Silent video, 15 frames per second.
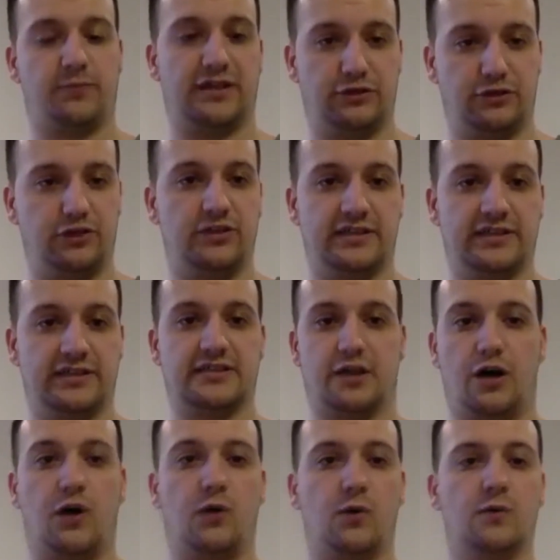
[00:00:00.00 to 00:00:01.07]
Union as a
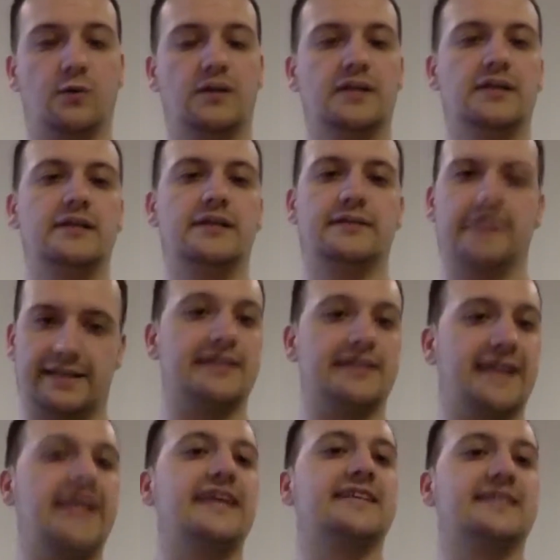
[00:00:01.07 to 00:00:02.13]
whole, then
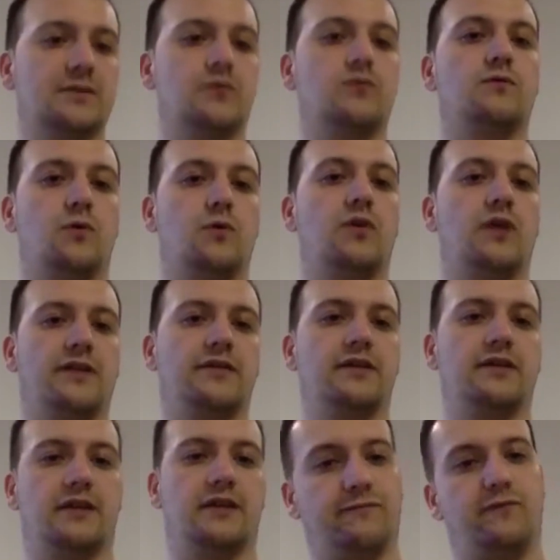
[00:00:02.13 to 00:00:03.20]
they still fall
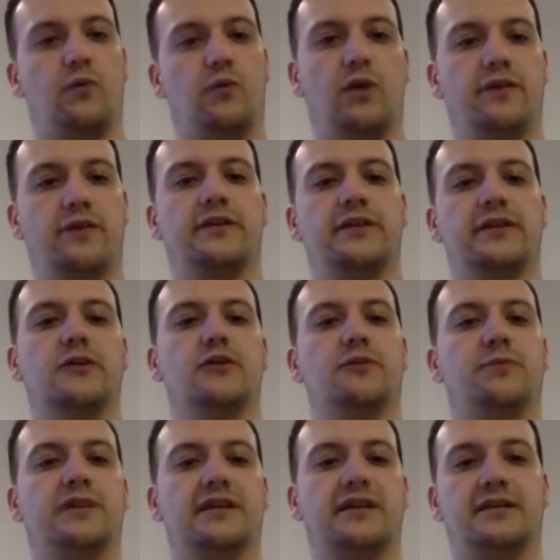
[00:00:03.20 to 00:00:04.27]
under the
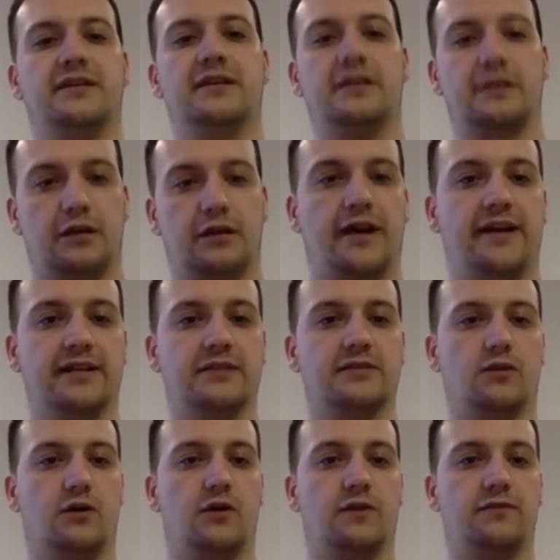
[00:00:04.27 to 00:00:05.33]
European guidance
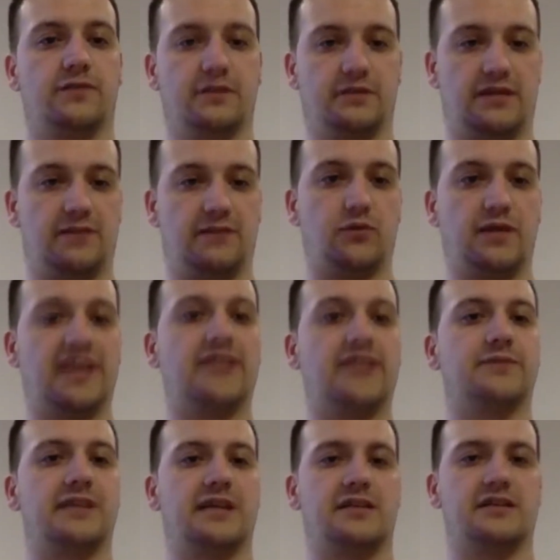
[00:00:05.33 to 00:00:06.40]
of the General Data
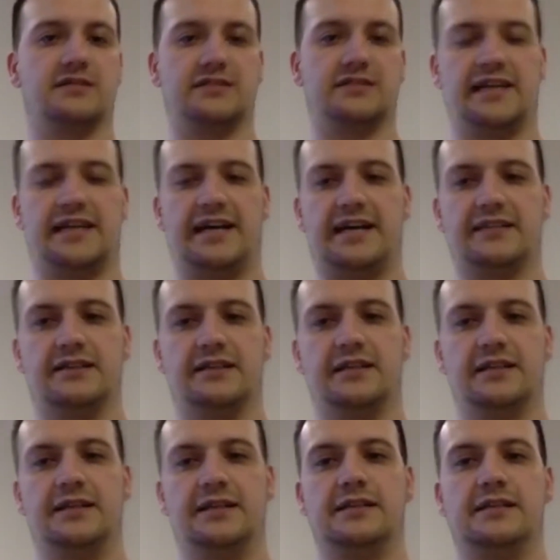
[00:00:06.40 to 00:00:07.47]
Protection Act.
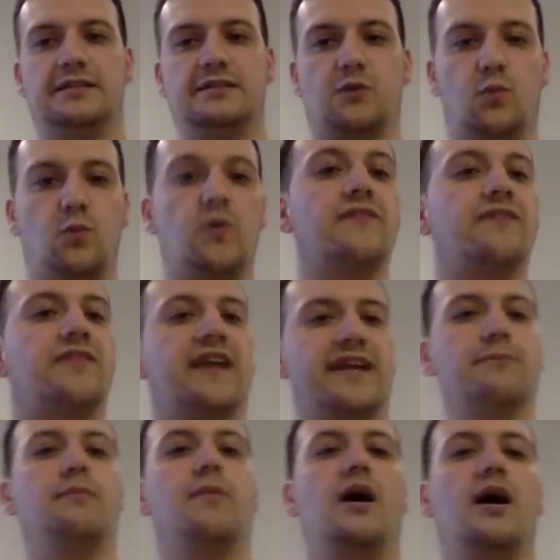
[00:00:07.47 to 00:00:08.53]
So with that
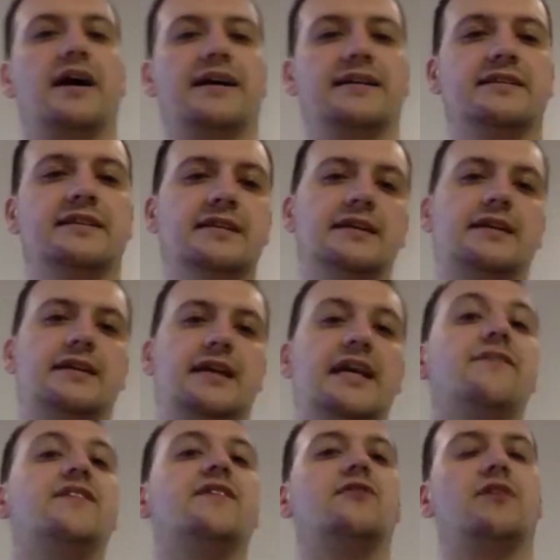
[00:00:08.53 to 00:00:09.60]
in mind,
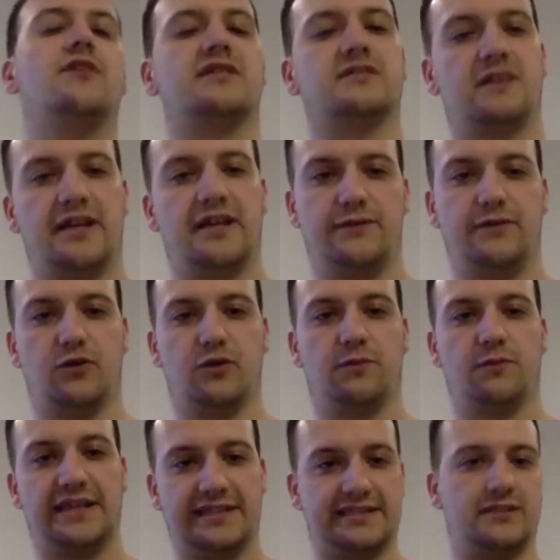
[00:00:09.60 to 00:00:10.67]
even if you're outside of Europe,
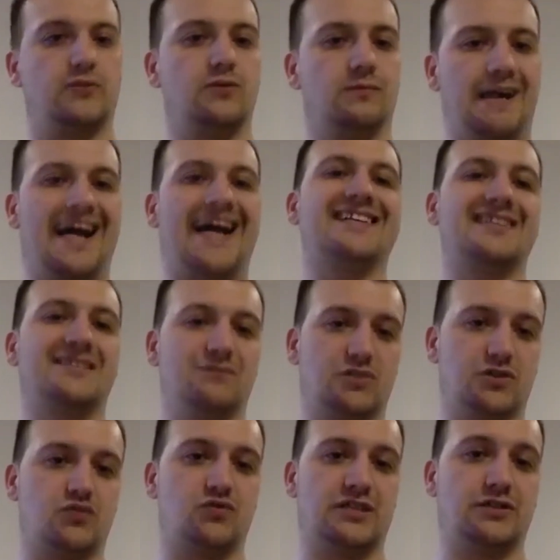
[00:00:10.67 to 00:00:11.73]
it still actually
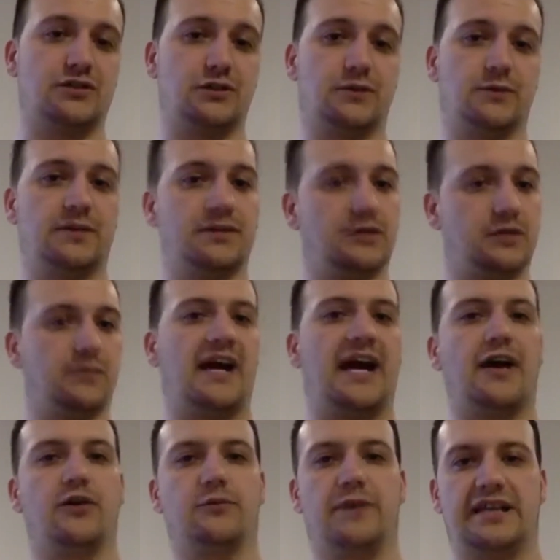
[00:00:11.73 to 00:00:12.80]
restricts you in terms of
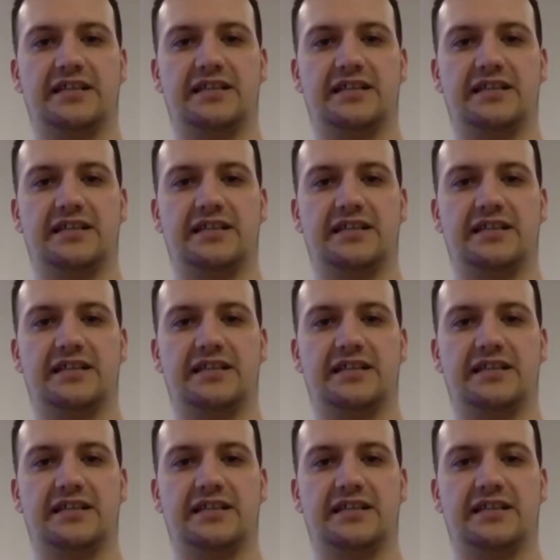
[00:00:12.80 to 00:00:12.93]
how you manage